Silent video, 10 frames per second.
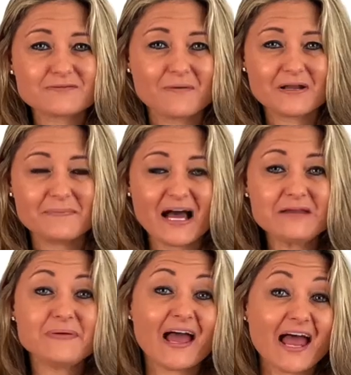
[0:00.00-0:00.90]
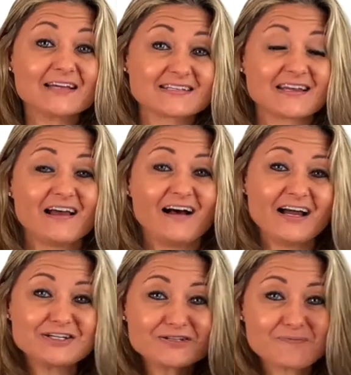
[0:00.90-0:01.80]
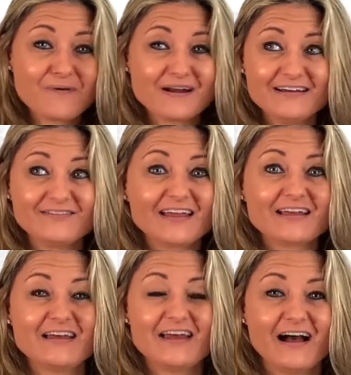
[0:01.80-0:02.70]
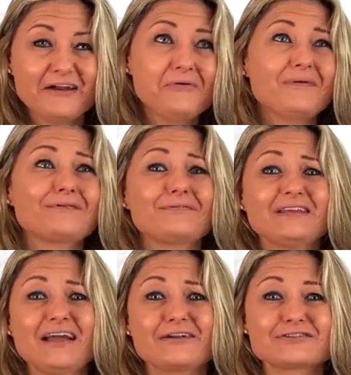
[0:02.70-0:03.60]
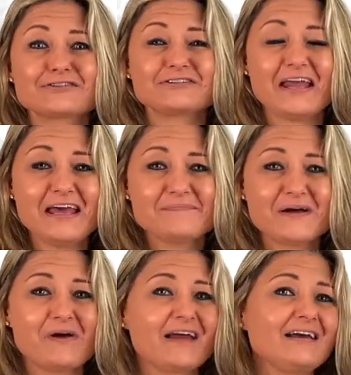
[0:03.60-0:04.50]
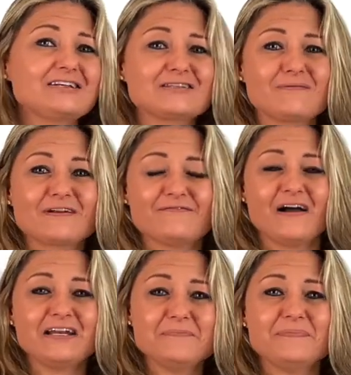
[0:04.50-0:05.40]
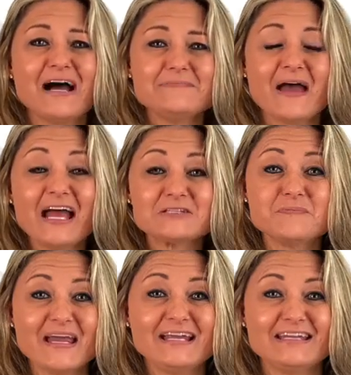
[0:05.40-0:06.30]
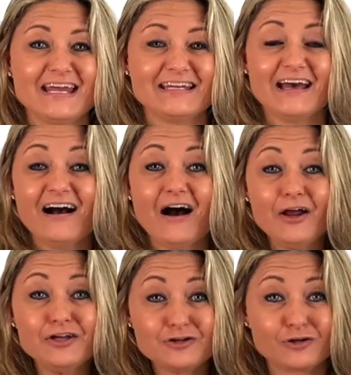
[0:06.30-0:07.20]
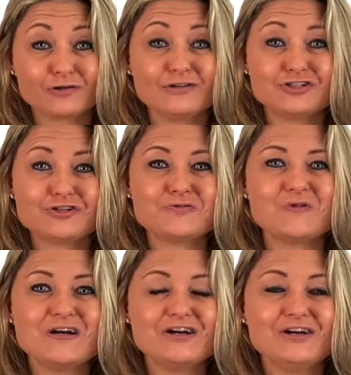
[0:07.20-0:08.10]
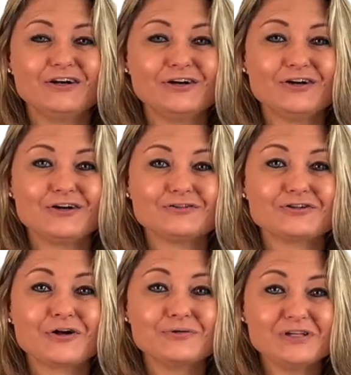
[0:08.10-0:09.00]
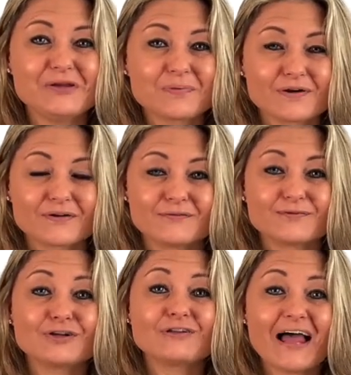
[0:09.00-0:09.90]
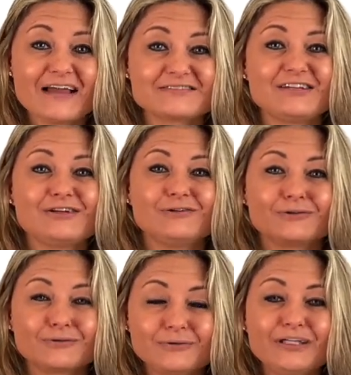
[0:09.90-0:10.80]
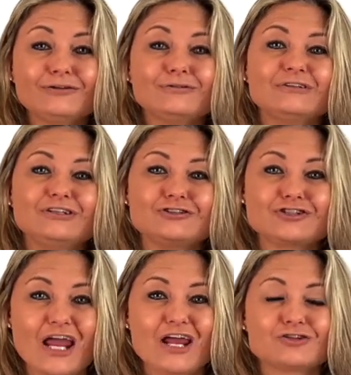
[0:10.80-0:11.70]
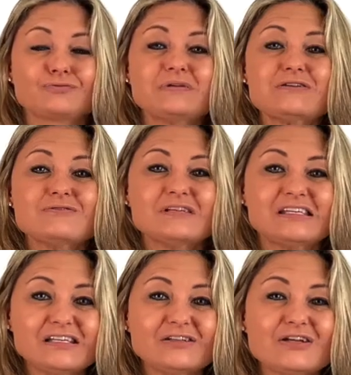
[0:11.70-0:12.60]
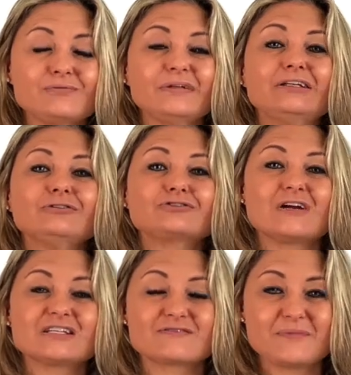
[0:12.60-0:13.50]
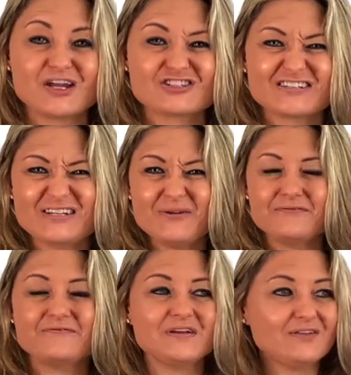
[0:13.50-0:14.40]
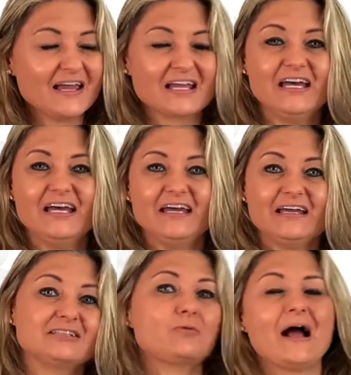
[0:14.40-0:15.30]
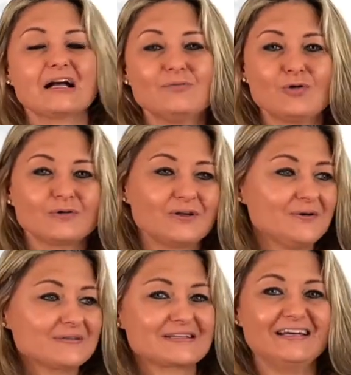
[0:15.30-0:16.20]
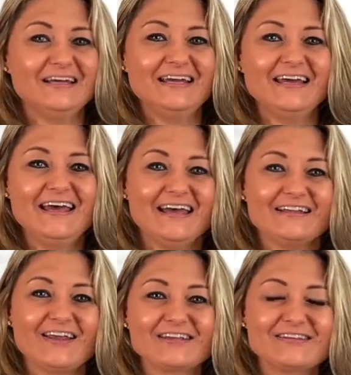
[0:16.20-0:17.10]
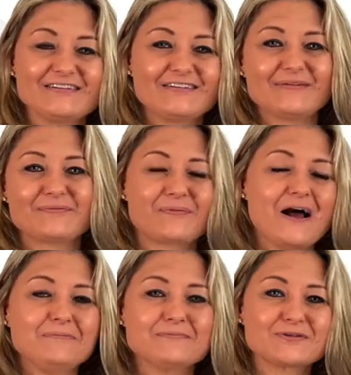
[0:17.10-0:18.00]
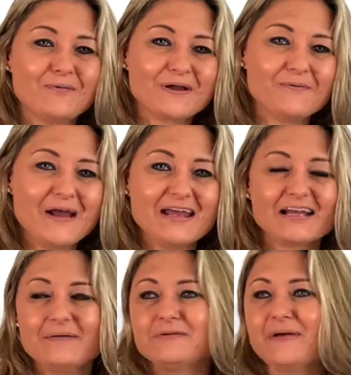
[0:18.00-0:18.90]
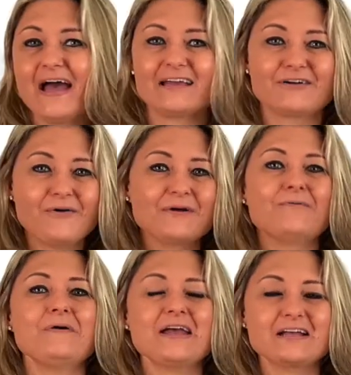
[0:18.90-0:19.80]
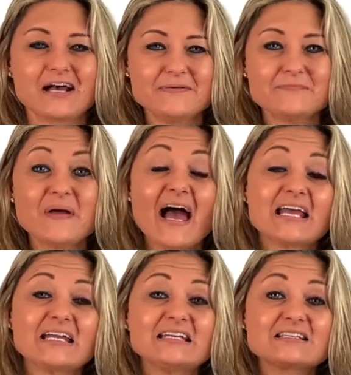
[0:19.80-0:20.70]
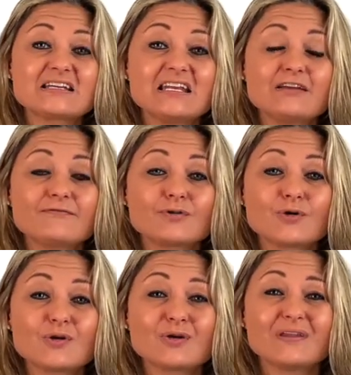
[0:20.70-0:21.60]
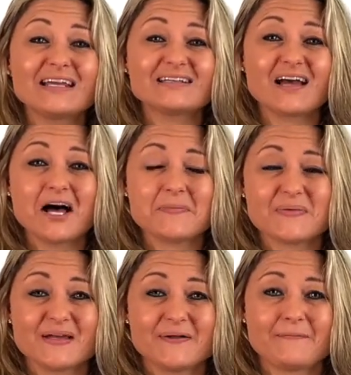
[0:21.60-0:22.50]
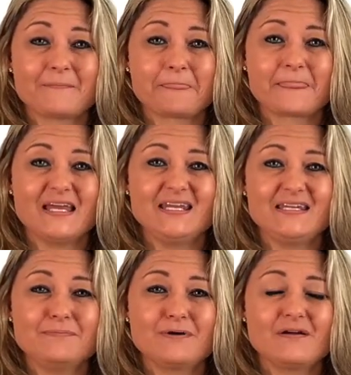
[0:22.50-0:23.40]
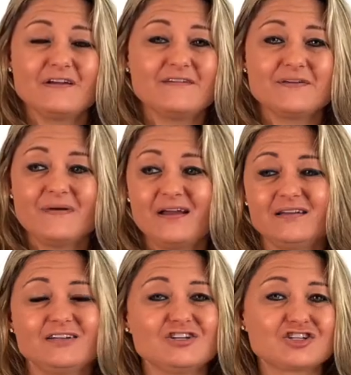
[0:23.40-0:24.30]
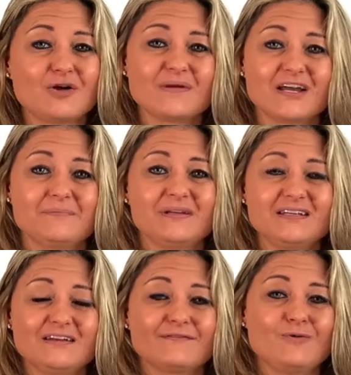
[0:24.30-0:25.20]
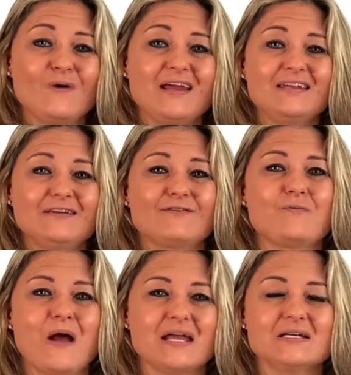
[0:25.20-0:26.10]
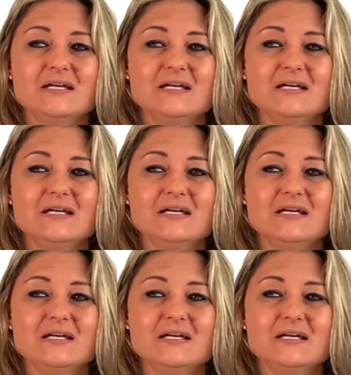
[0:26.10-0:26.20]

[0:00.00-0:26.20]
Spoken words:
want to bypass, I just want to, I don't want to really understand my mind, I just want to find a bypass Band-Aid, I'd encourage you to go deeper for lasting, real change, real healing, real transformation, so you don't feel like it's whack-a-mole, it's like the problem's going away and coming back and going away and coming back, and it's getting further linked up in a deeper area of the mind and just showing up in a different way.